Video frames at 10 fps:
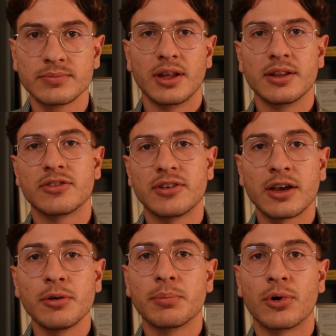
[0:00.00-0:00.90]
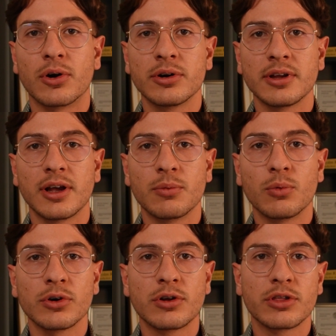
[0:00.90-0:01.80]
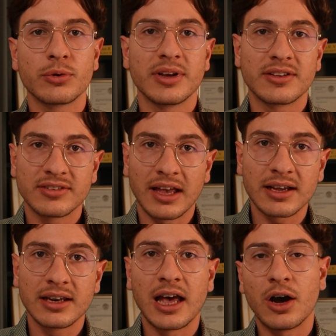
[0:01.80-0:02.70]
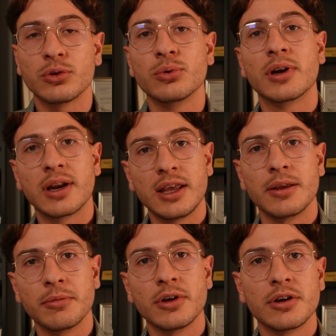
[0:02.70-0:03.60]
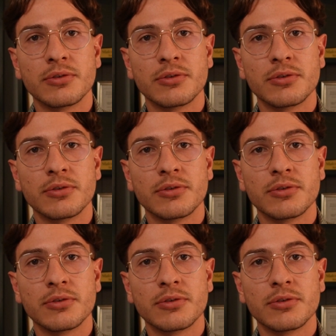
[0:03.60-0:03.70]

In the second part, I'll walk you through exactly how to claim